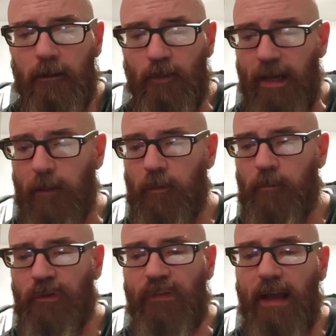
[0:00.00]
When
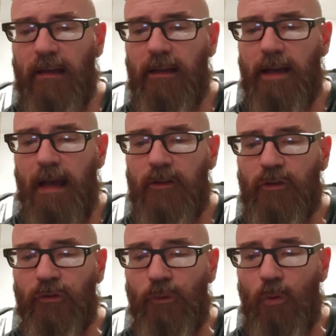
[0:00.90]
Abram was 99
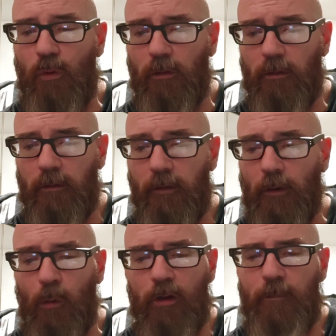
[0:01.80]
years old, the
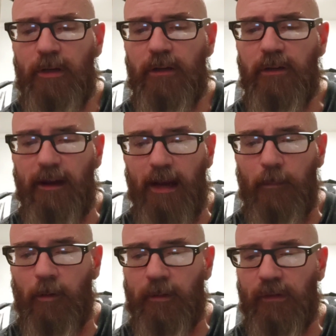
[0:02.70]
Lord appeared to
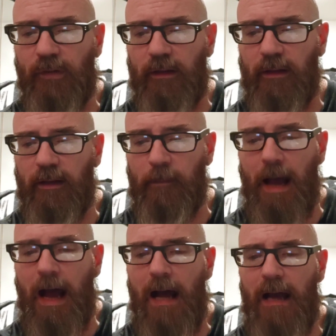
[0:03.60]
Abram and said to him,
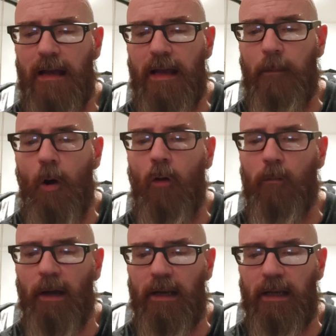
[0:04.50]
"I am
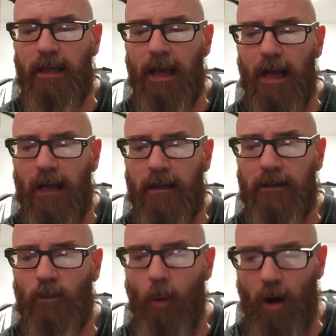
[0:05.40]
Almighty God.
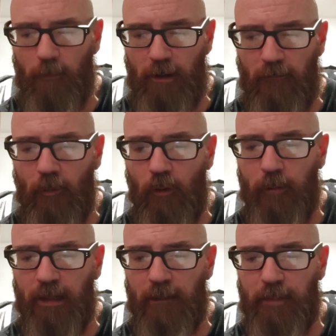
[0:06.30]
Walk before
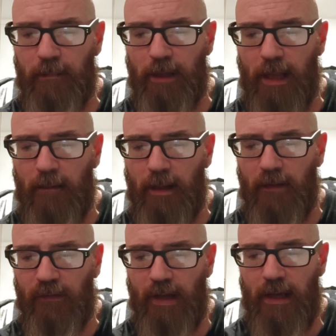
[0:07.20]
me and be
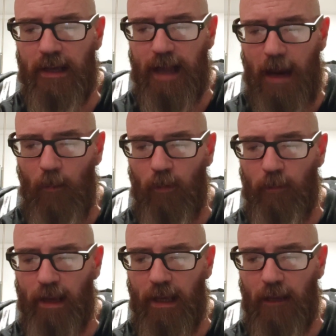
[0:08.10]
blameless, and I will
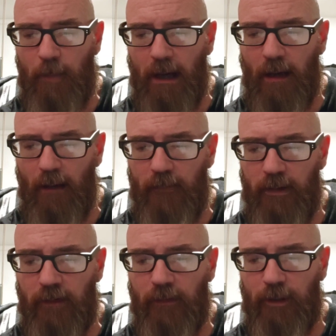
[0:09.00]
make my
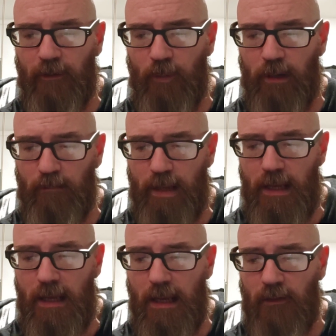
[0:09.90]
covenant between
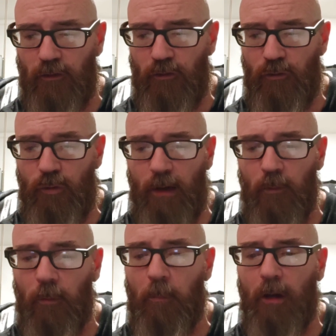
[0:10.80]
me and you
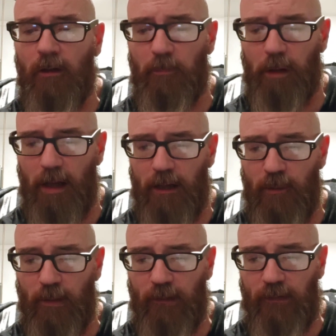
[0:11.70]
and will multiply
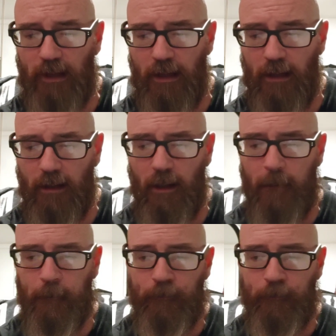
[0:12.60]
you exceedingly."